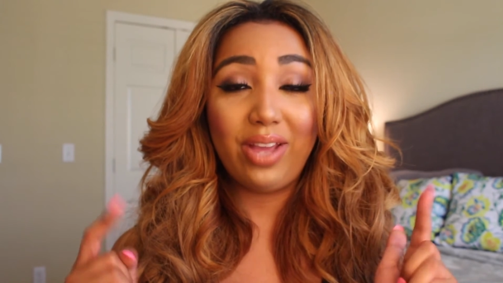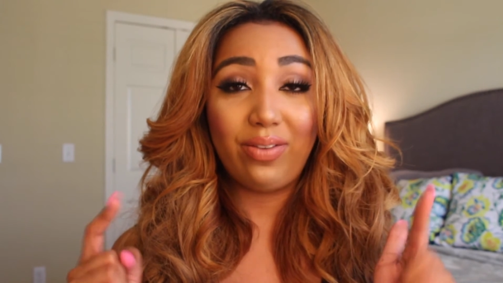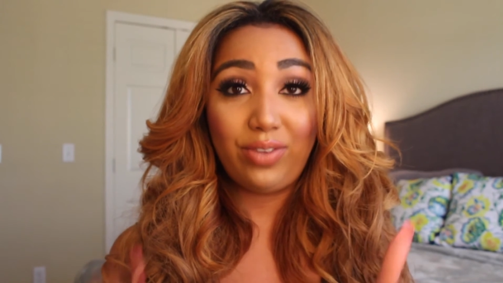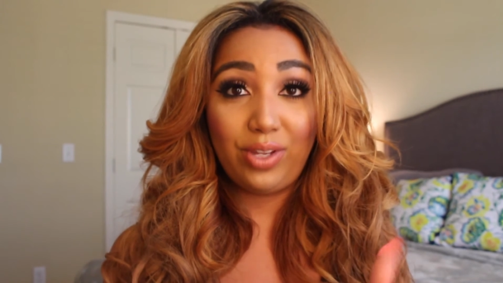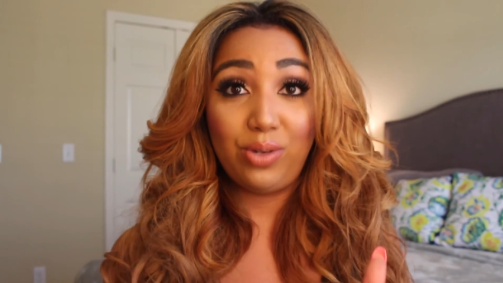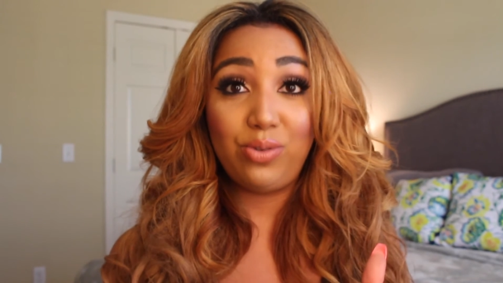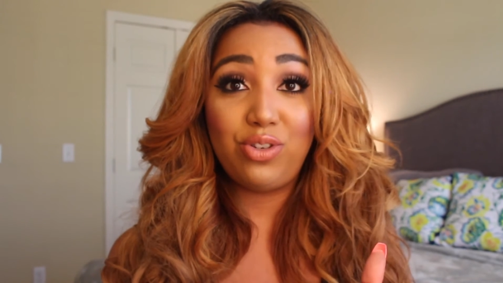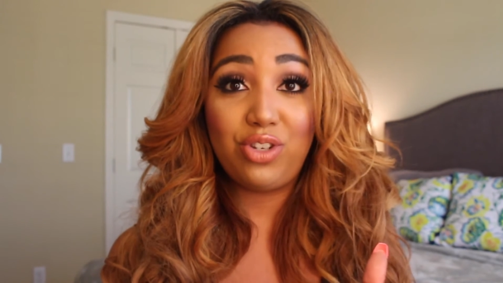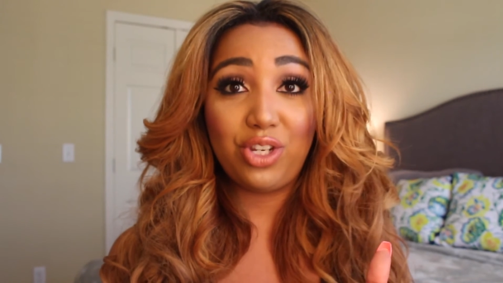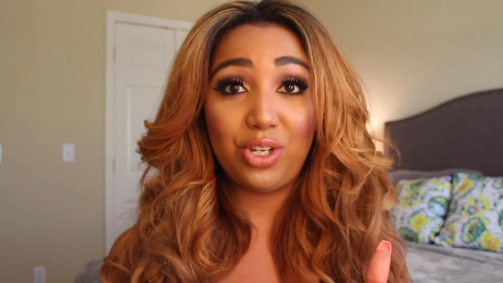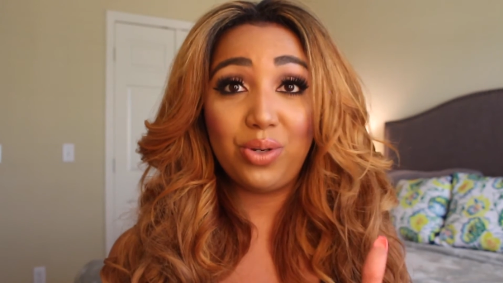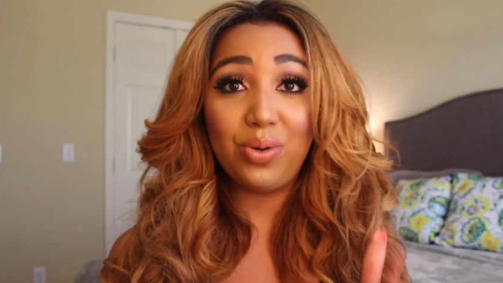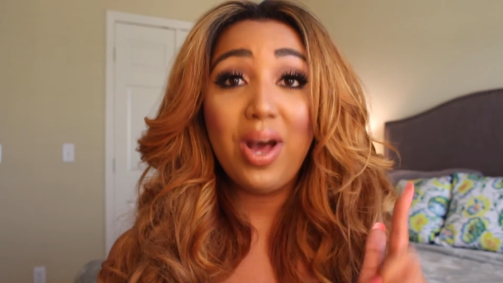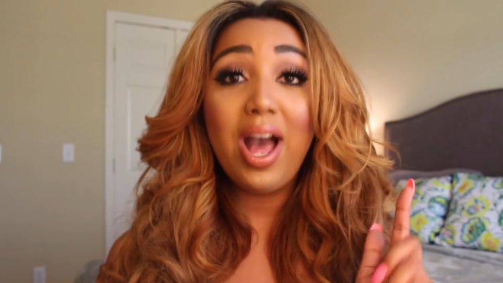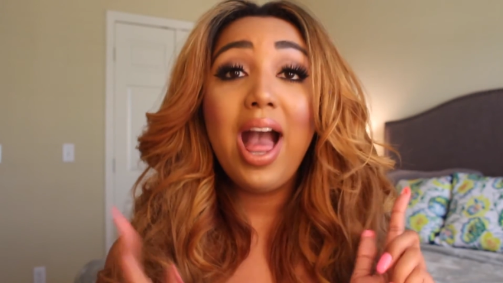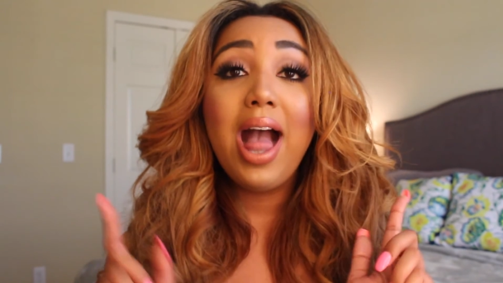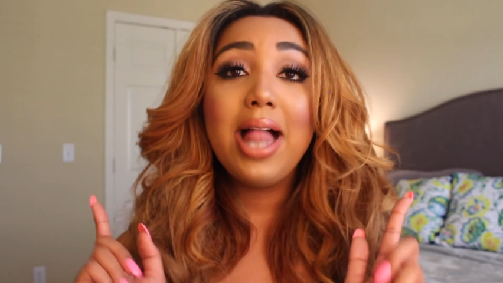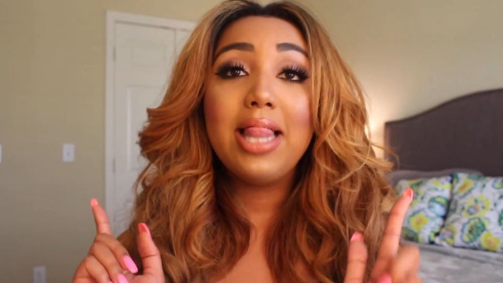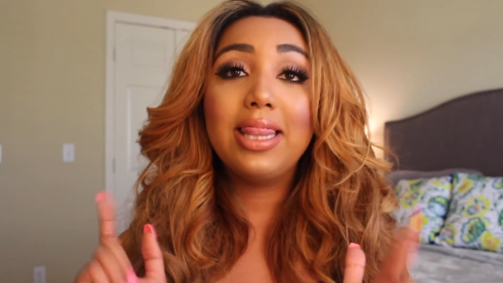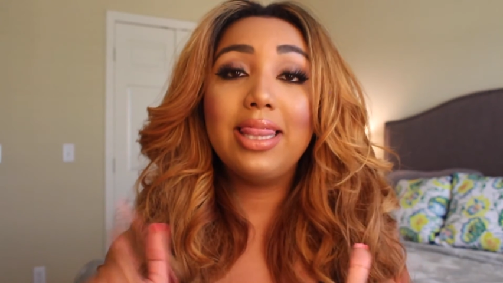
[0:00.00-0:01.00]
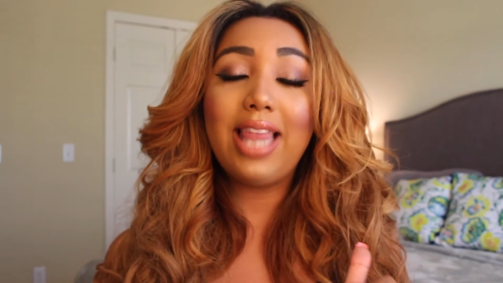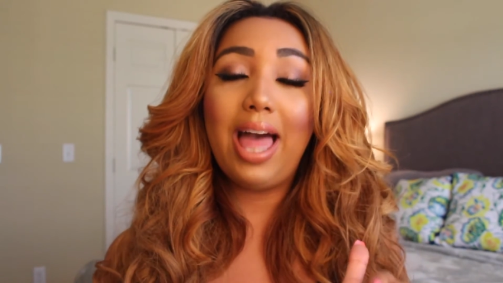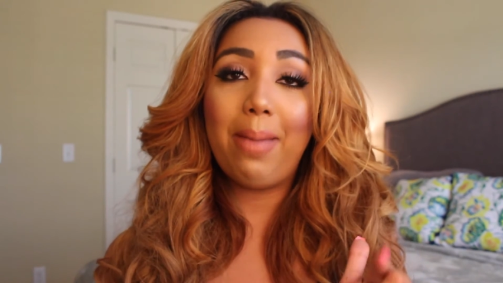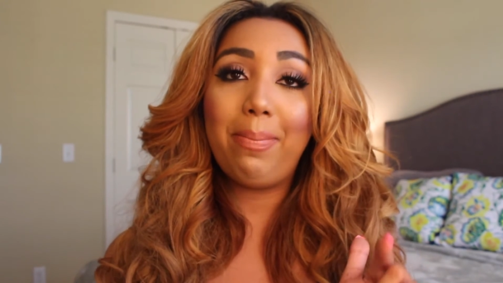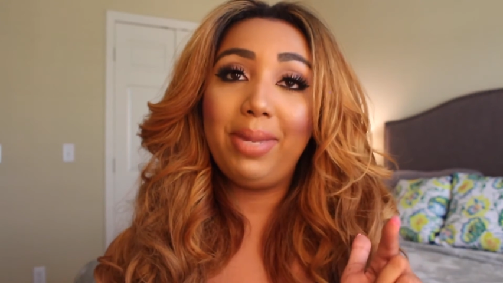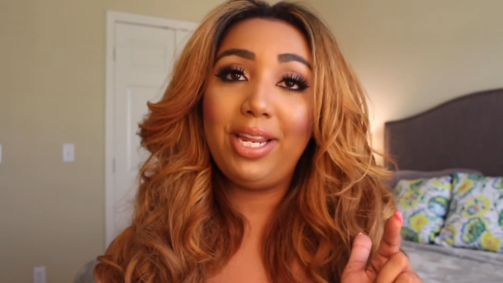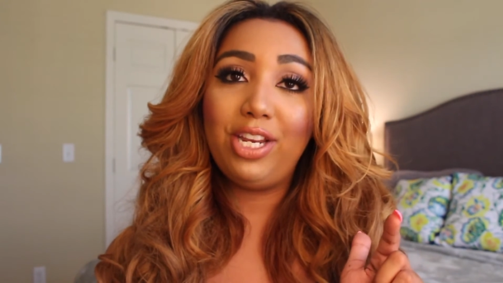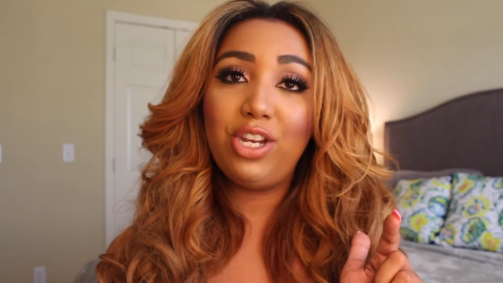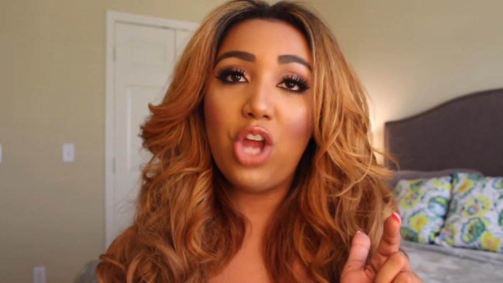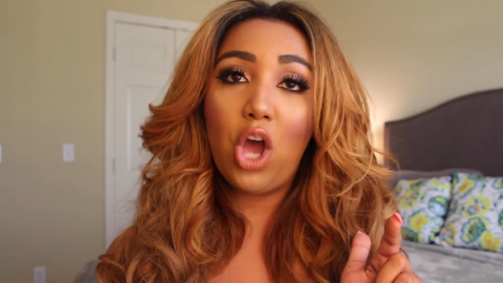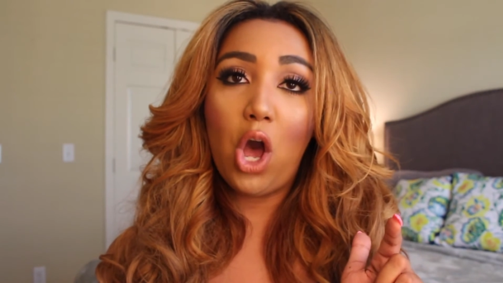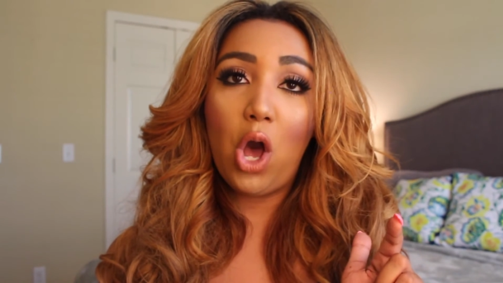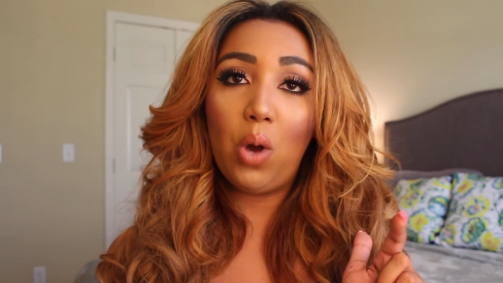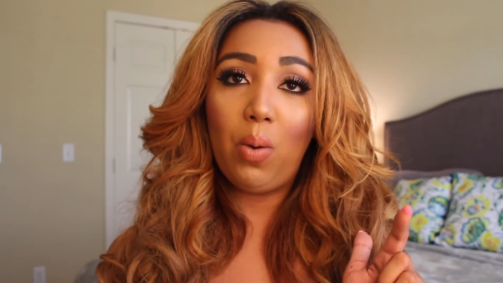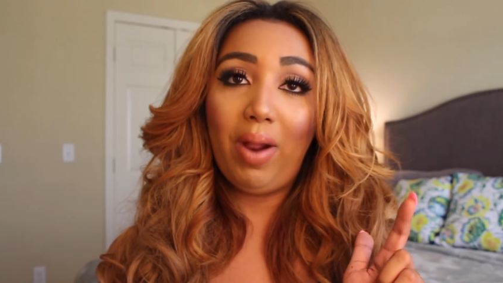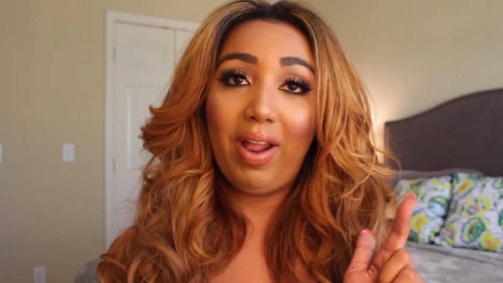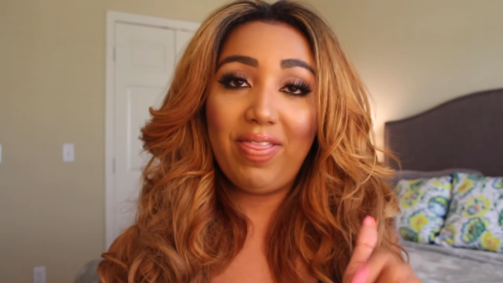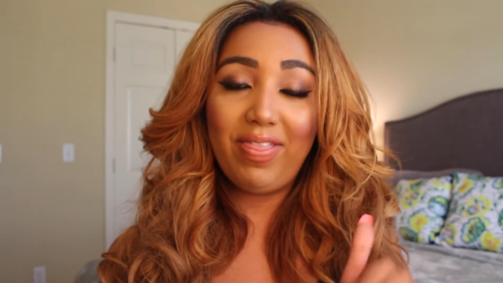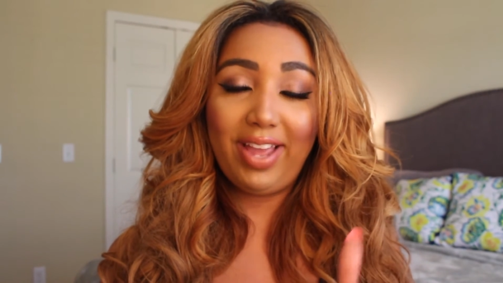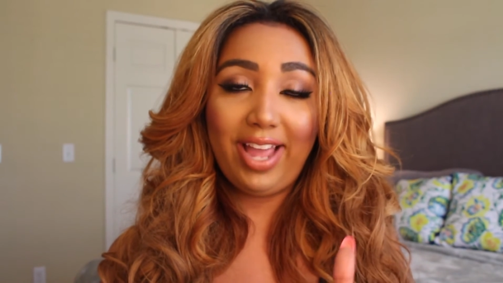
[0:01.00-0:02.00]
If you do, let me
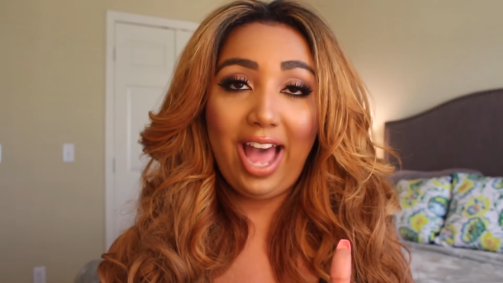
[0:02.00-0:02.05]
know in